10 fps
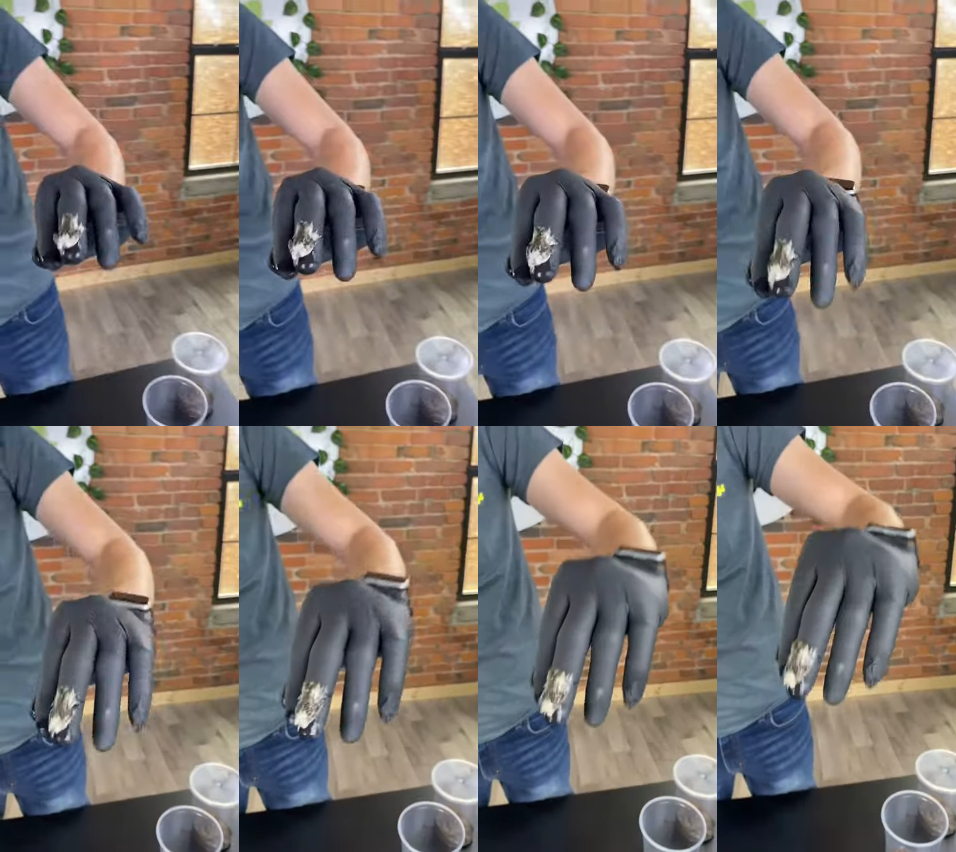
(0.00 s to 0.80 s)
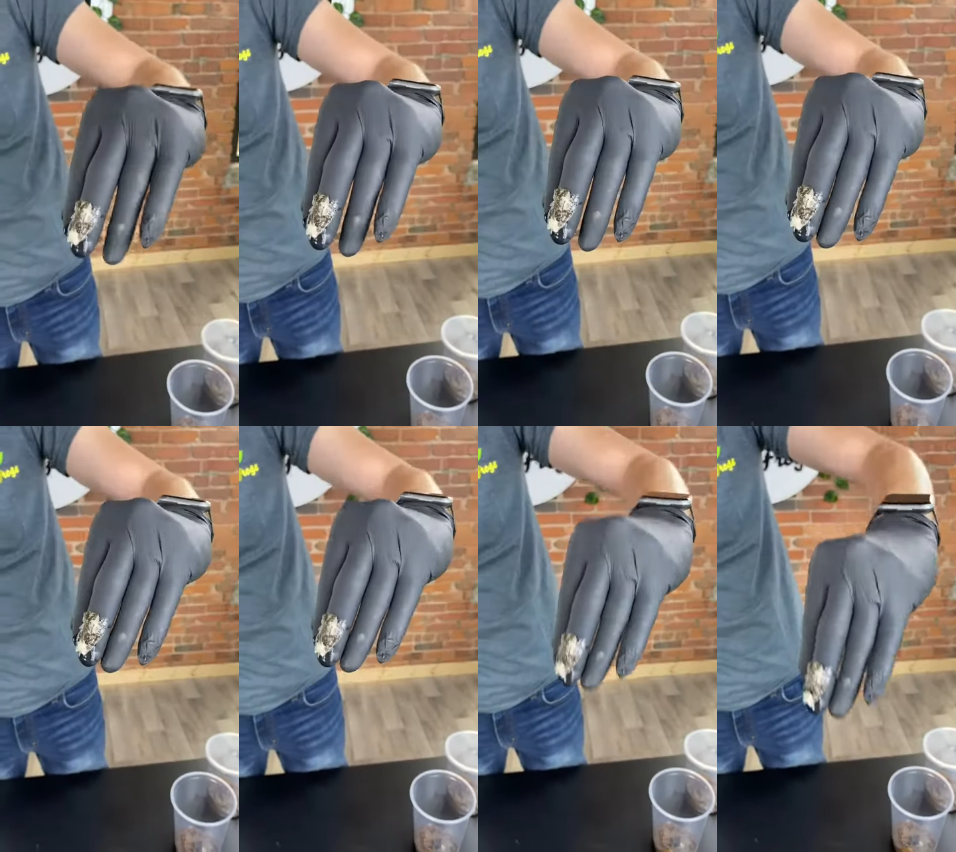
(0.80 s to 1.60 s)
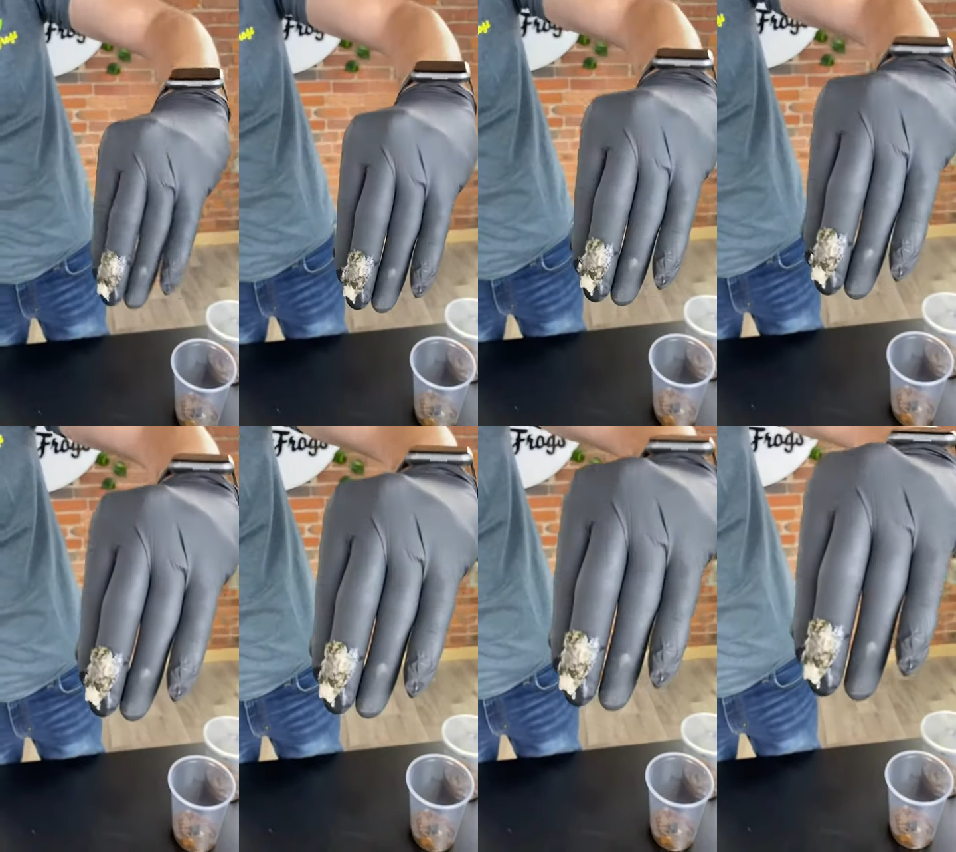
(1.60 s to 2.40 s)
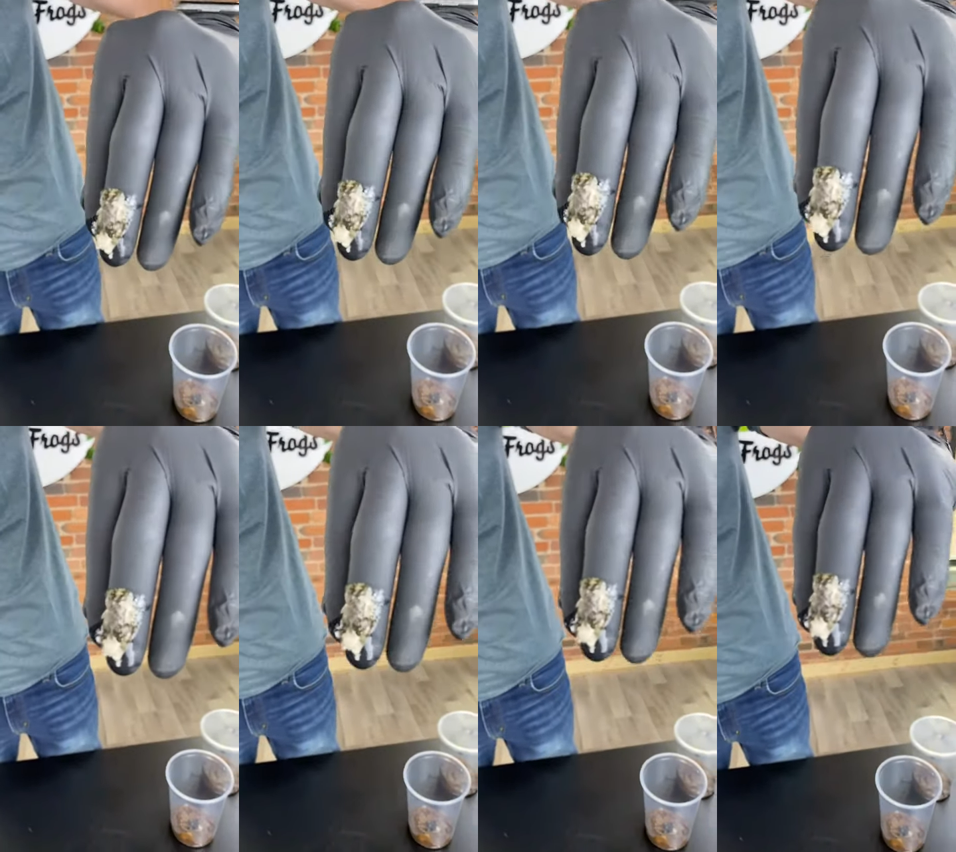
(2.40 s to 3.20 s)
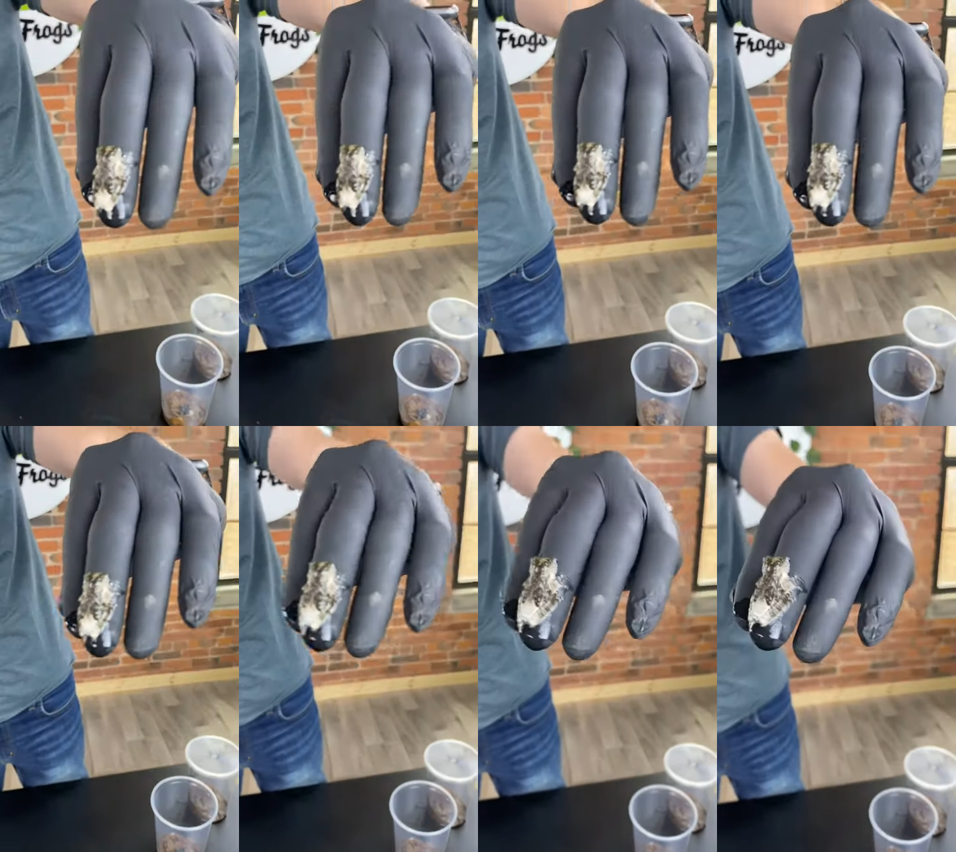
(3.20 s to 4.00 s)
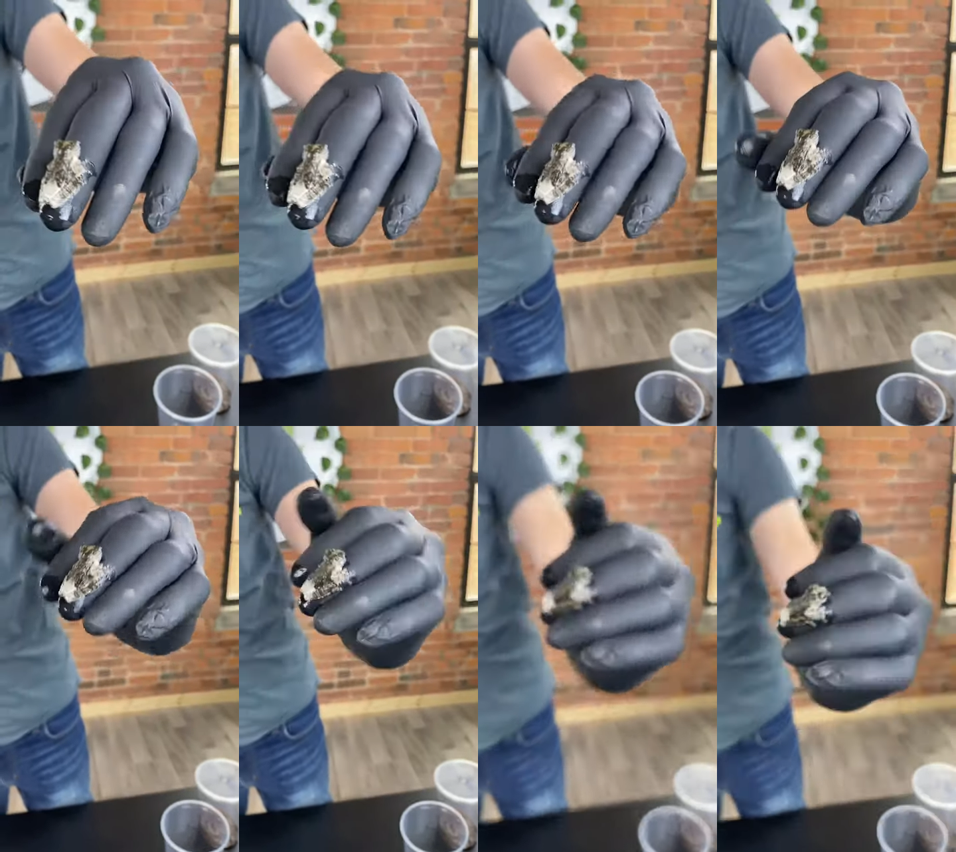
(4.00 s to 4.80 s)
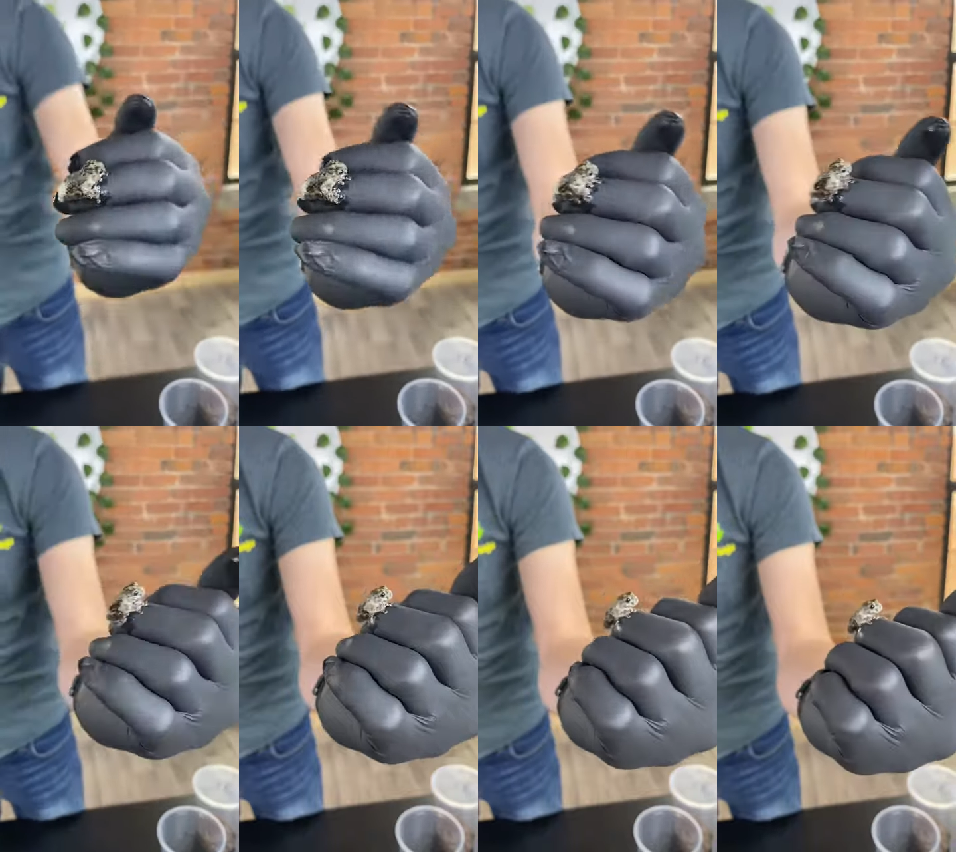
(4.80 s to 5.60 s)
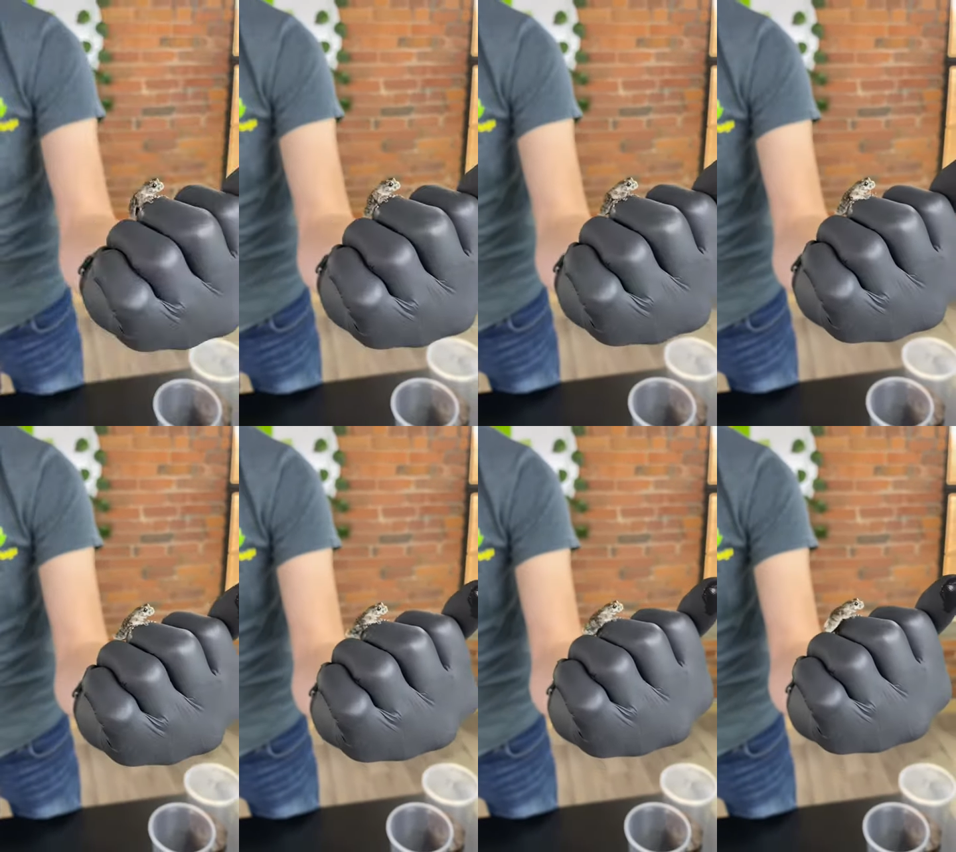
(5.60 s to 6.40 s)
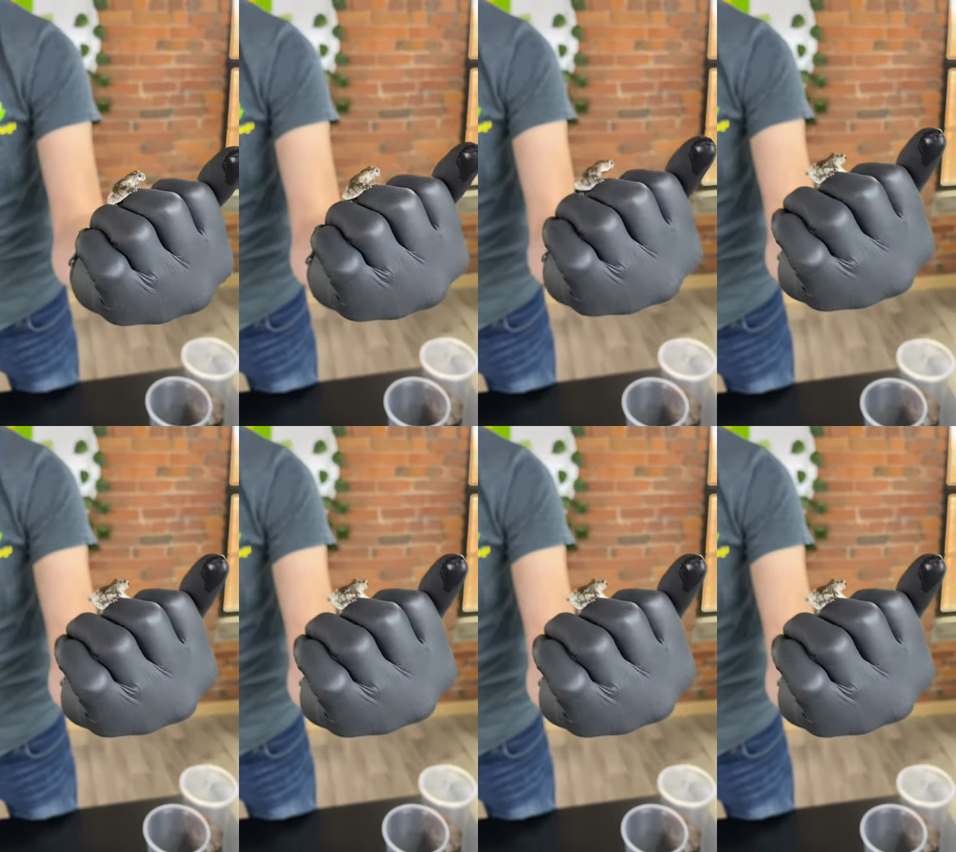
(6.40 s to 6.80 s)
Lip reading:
Nobody's mouth can be seen.